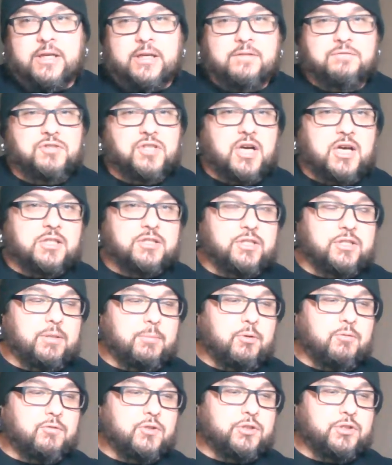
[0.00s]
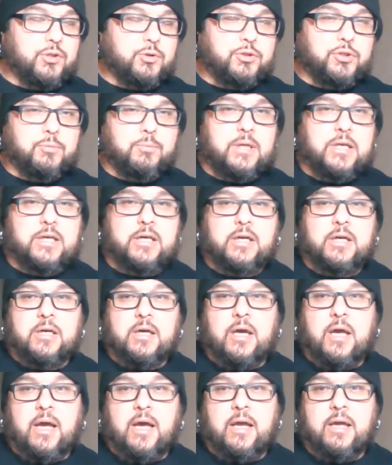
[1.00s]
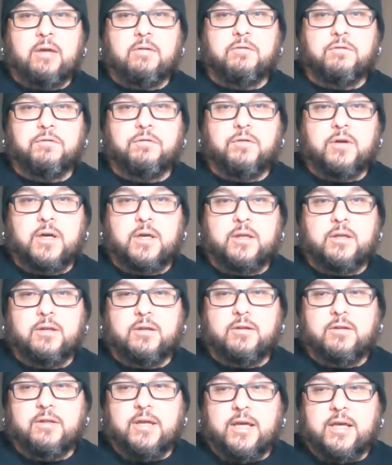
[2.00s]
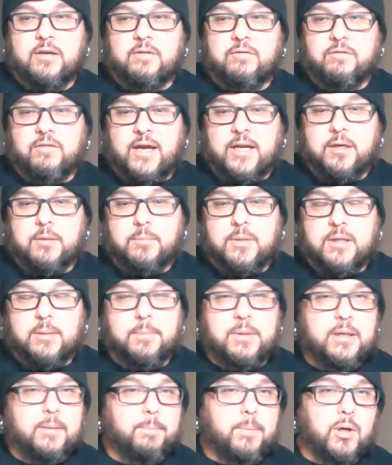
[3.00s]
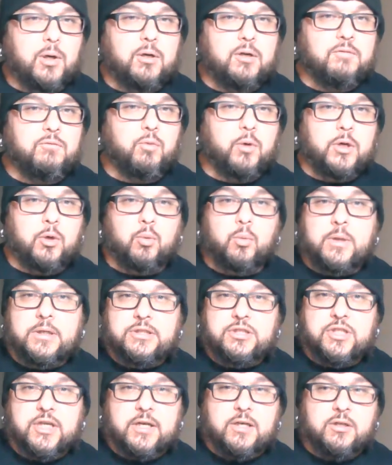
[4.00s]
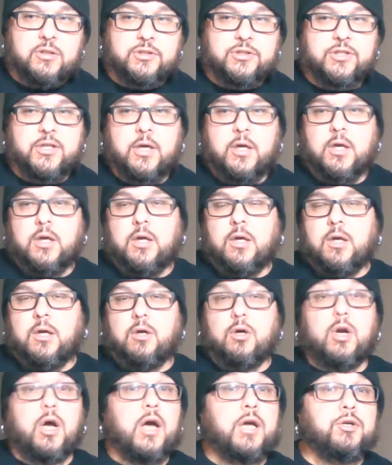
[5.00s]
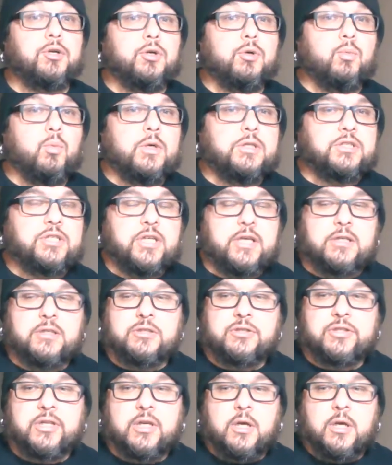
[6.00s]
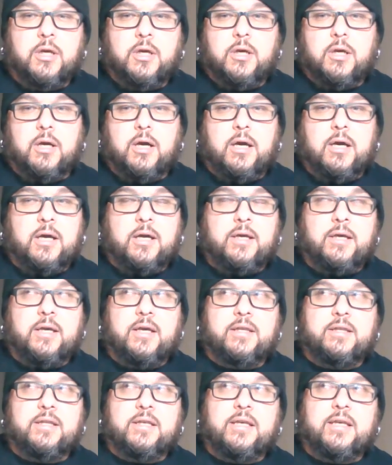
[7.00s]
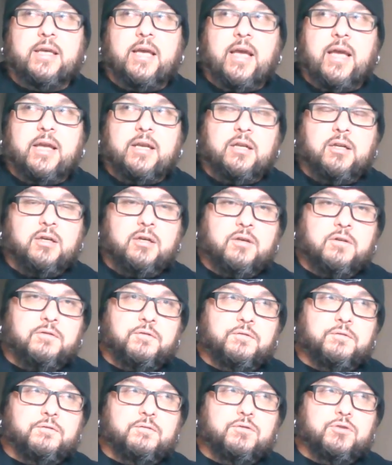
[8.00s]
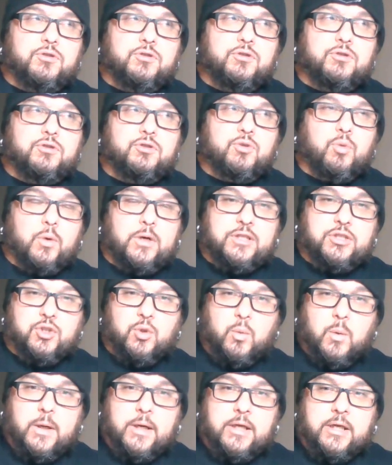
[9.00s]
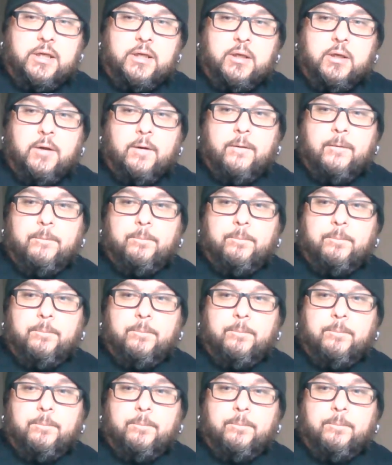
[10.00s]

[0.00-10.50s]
Like, talk to them over social media. They invited me to be part of 101 Tales or 101 Tales at the end of 2020.